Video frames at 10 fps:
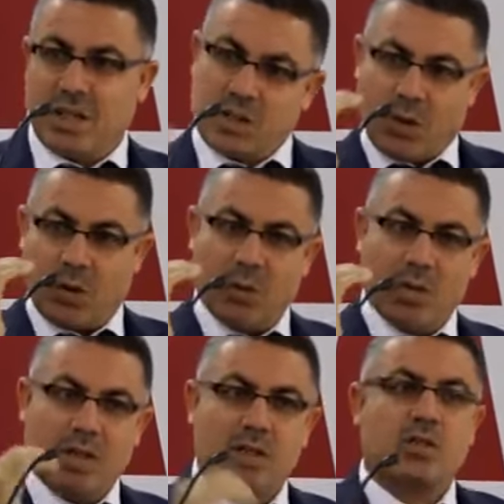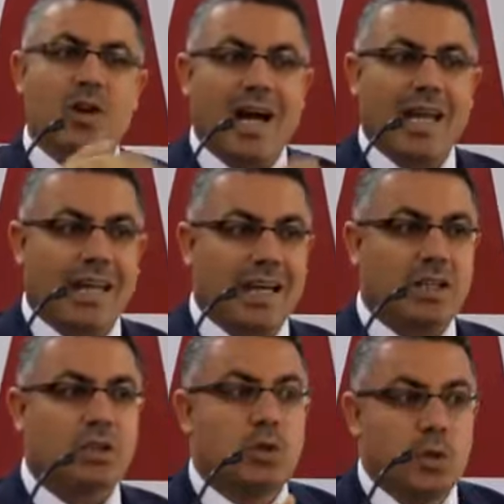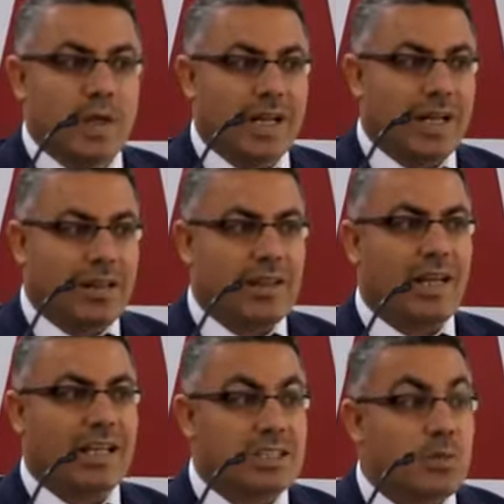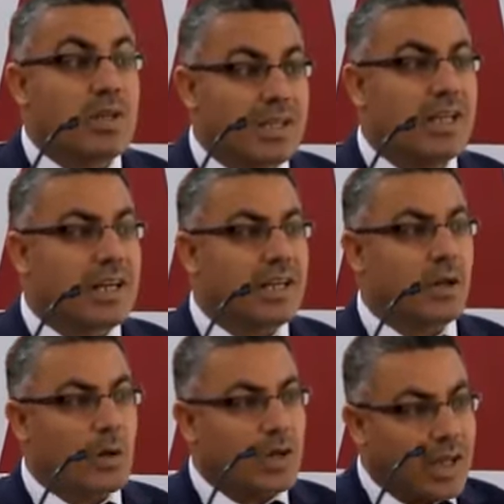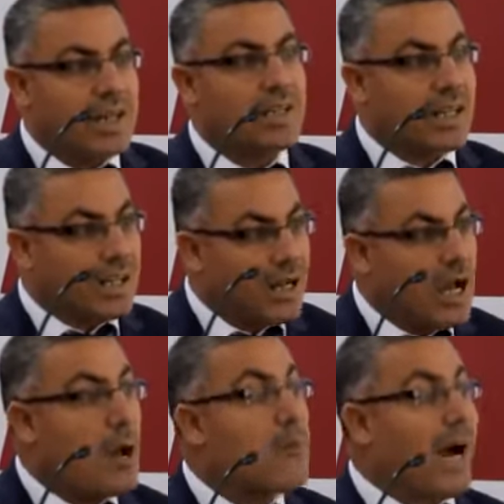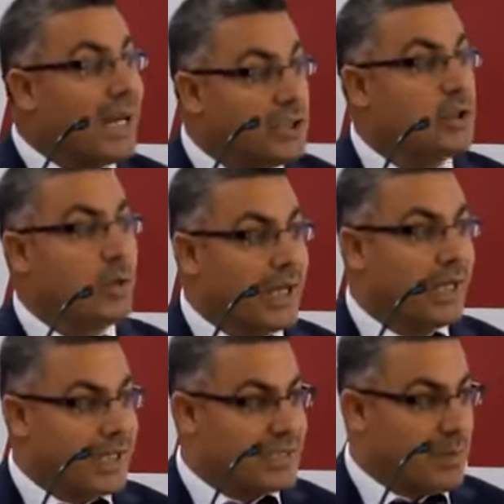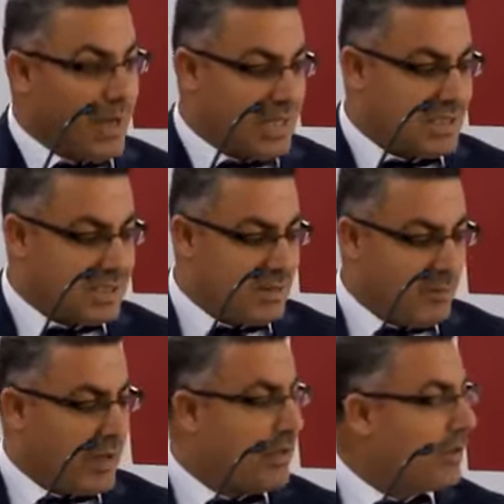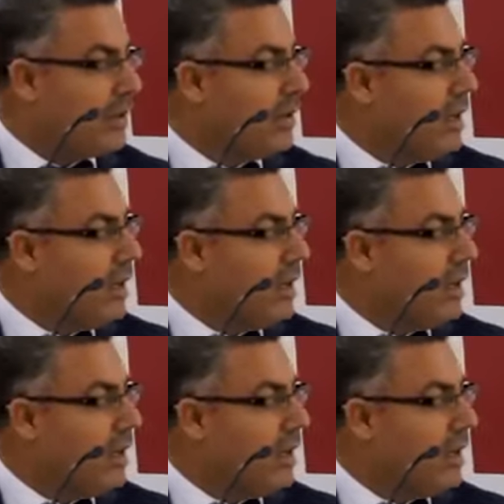So doing things with learning, or learning by doing, is the best method.